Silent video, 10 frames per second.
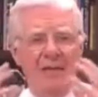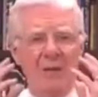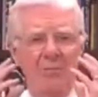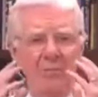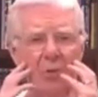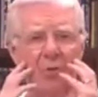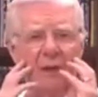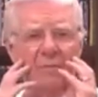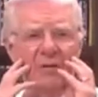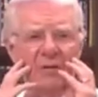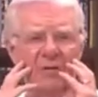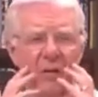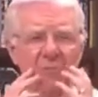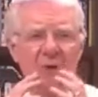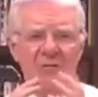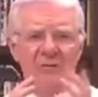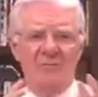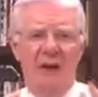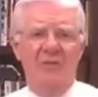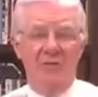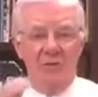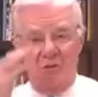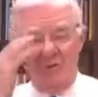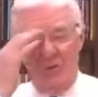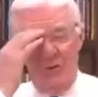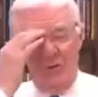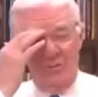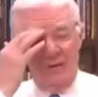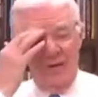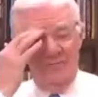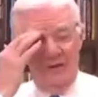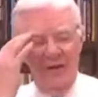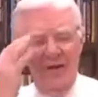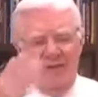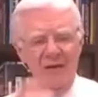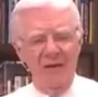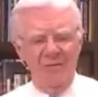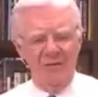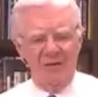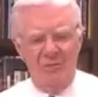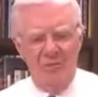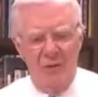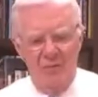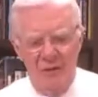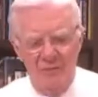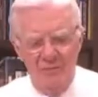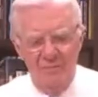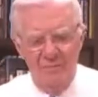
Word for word: It's a program in your subconscious mind that's controlling your behavior. Think of this for a moment.